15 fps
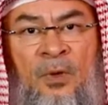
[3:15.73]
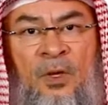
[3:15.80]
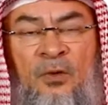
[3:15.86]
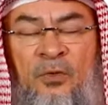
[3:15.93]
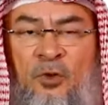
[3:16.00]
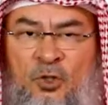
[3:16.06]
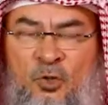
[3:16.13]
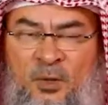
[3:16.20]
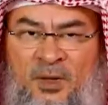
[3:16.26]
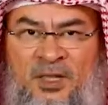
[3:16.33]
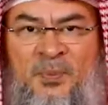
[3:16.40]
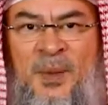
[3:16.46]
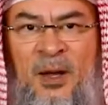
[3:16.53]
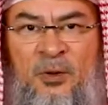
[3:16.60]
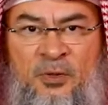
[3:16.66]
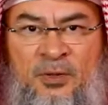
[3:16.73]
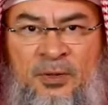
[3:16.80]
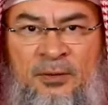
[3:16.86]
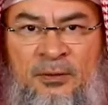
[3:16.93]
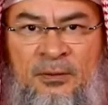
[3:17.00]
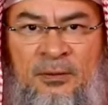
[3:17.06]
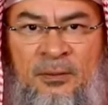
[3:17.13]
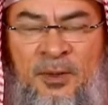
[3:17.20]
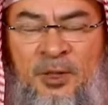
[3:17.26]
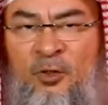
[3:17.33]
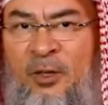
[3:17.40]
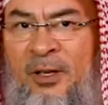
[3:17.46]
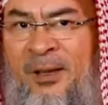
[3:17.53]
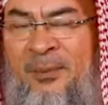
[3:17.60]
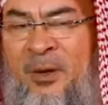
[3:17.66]
Of course, with a spouse. I'm not
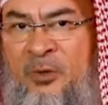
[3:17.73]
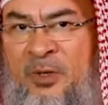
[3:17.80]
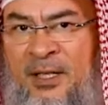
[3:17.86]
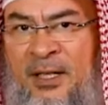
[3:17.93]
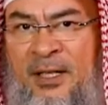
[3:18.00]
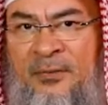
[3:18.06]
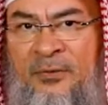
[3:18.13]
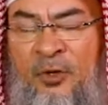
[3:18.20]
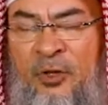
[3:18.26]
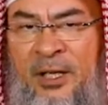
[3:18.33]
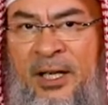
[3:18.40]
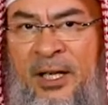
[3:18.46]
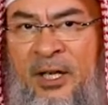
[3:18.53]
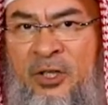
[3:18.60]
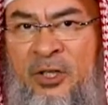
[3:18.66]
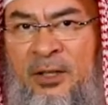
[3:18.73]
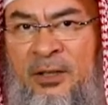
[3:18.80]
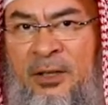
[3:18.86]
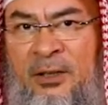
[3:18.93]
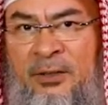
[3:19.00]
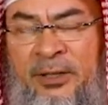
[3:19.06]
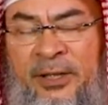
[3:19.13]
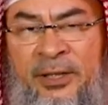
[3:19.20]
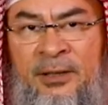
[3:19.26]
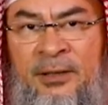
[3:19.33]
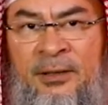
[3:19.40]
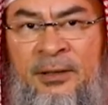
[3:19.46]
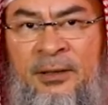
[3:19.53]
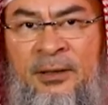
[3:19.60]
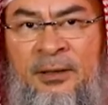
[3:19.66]
talking about zina, fornication, adultery.
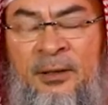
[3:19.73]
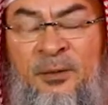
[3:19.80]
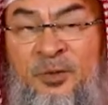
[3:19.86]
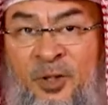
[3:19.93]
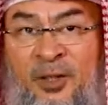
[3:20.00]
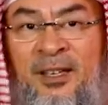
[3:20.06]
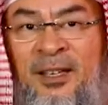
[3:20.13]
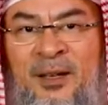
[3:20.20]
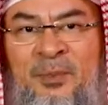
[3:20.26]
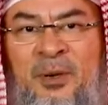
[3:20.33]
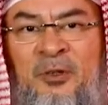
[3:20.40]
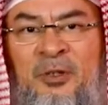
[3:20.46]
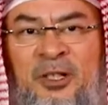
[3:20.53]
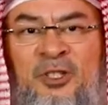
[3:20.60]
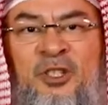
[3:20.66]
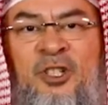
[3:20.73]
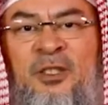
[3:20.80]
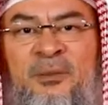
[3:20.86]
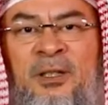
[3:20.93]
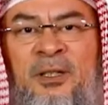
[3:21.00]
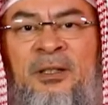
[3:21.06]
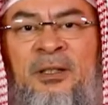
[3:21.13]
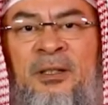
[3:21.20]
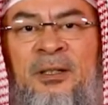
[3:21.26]
I'm talking about legitimate